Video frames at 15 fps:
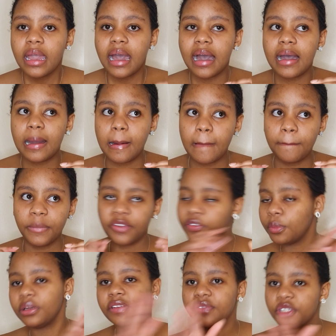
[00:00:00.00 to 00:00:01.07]
If you
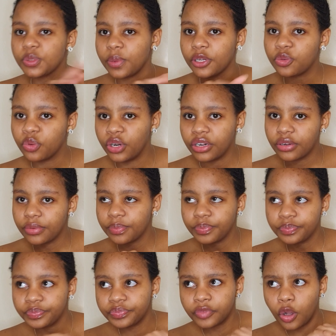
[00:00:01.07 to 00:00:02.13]
believe in smart work
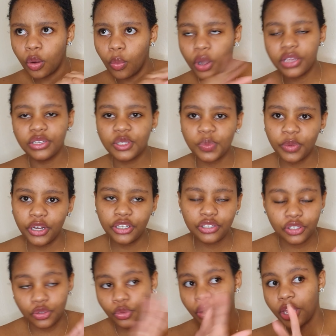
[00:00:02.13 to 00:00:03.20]
or working smart,
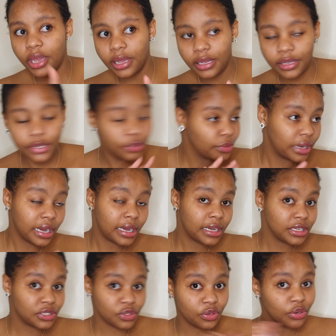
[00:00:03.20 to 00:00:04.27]
it's okay. You
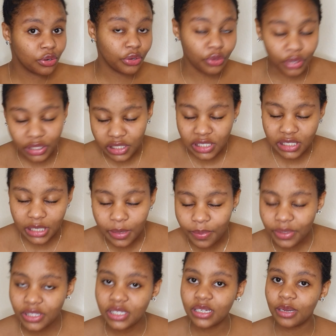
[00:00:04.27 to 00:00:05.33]
guys, you know, you can sleep
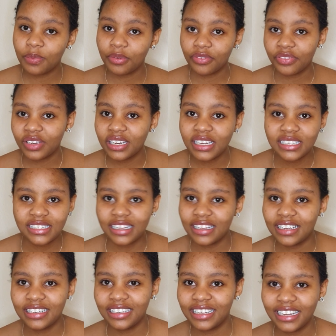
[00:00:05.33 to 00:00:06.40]
and snap your fingers and
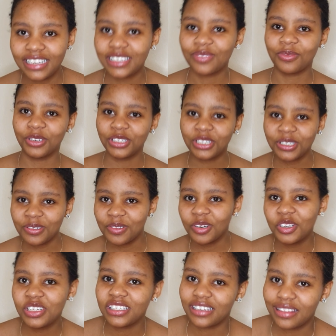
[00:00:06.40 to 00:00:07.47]
then get what you
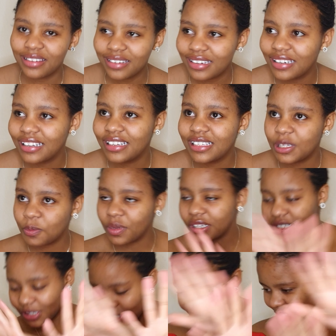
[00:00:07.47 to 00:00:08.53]
want in 3 days,
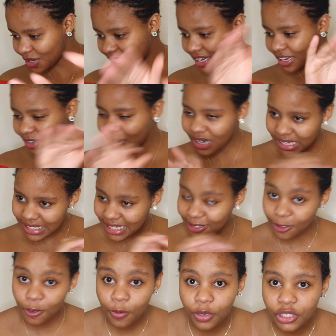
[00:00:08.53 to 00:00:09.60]
but it's okay. You guys can
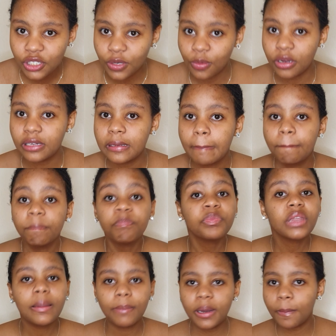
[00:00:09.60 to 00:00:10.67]
do what you want.
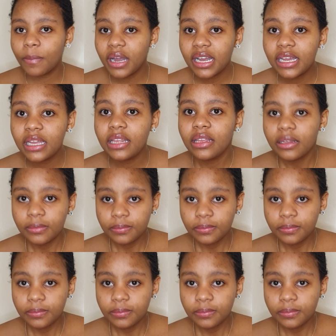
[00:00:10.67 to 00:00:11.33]
But my